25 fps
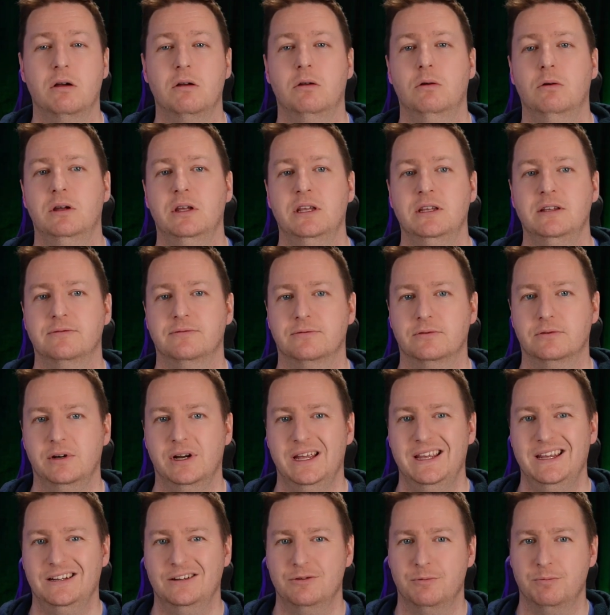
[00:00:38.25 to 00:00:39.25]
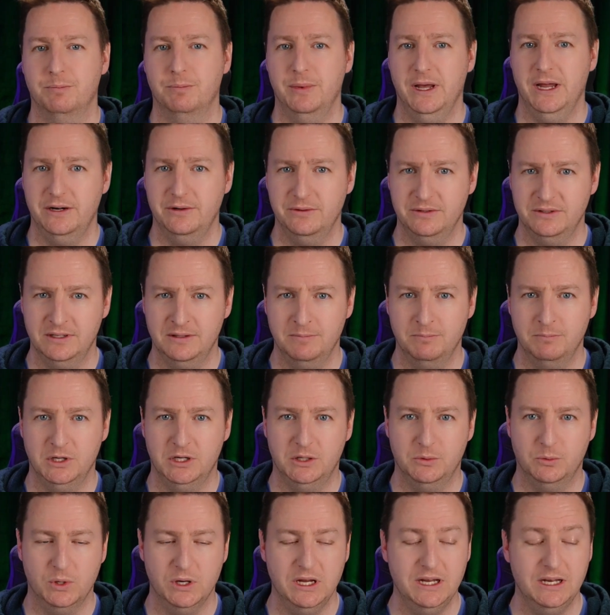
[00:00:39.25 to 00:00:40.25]
looking for a comparison
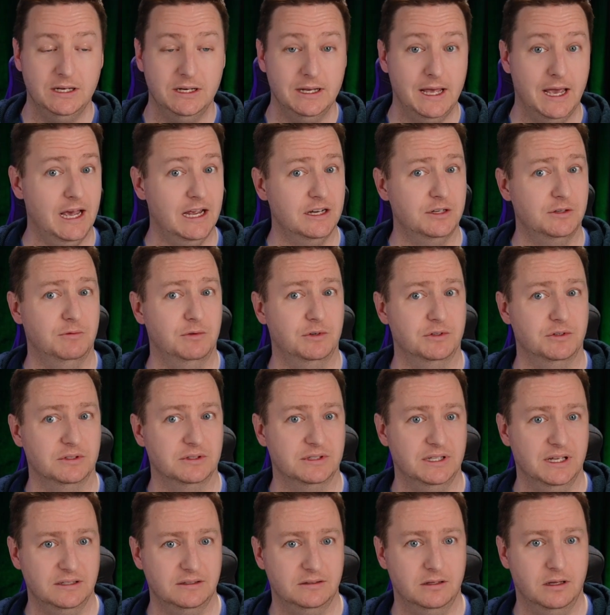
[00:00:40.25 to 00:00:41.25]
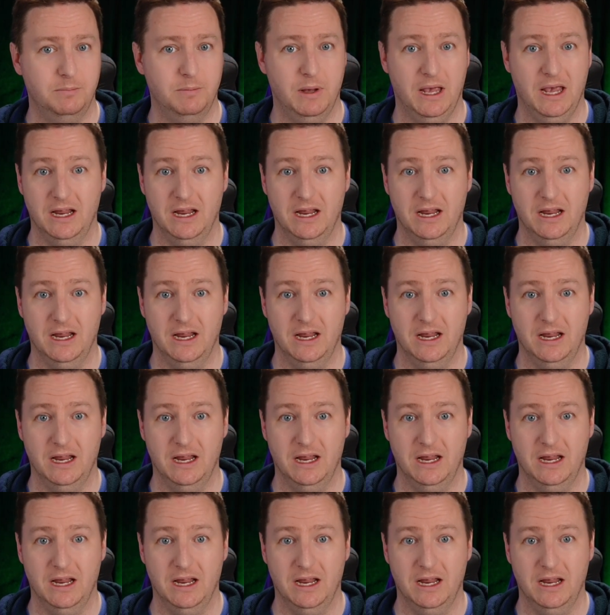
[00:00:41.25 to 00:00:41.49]
between Azure Virtual Desktop